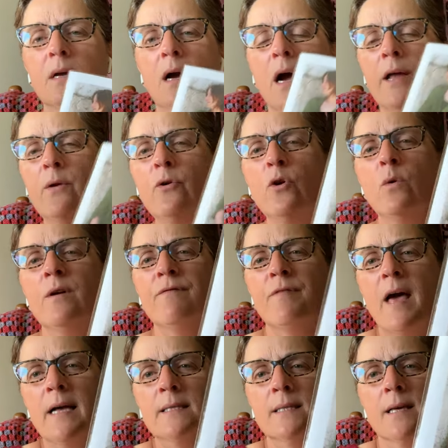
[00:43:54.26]
I don't know if
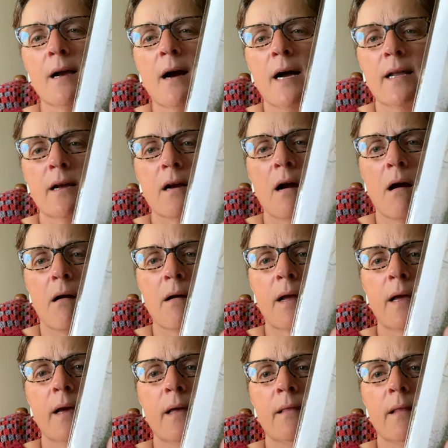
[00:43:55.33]
that's the kind of
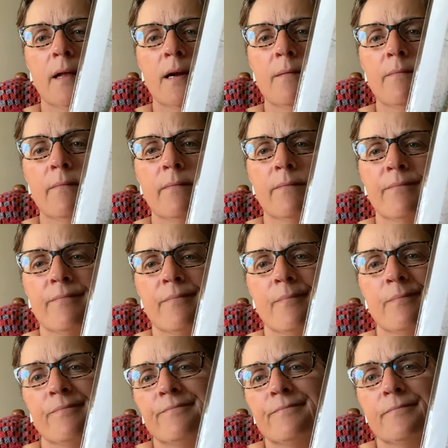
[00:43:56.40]
cardigan that I'm
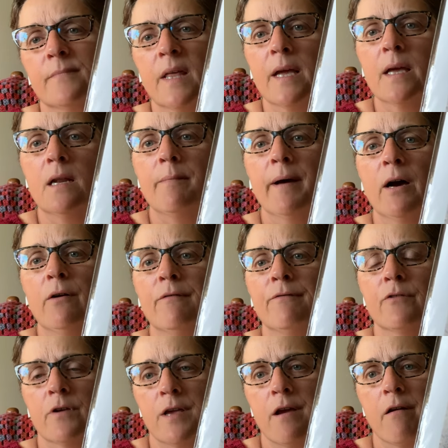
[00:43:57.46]
thinking about
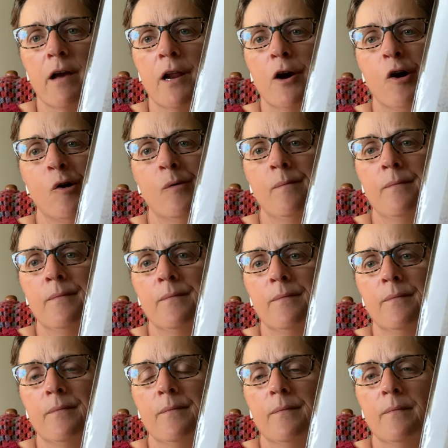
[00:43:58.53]
for here at home,
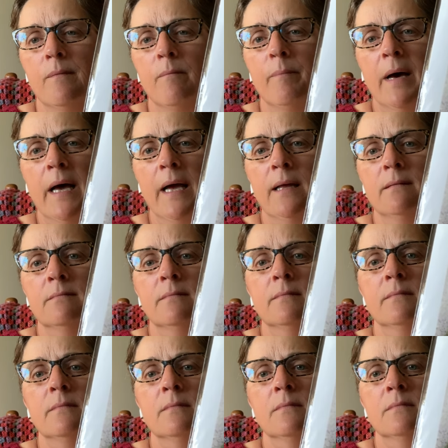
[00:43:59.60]
but
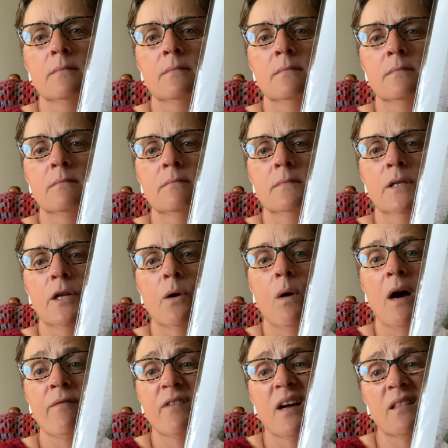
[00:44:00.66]
you know,
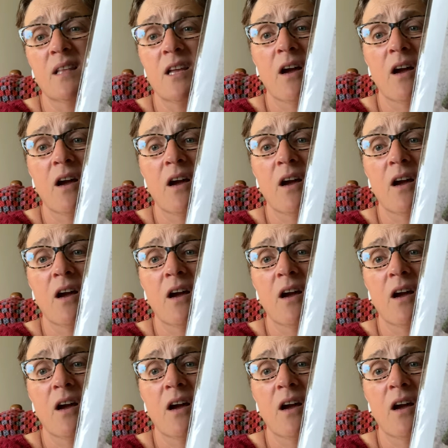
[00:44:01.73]
I've got the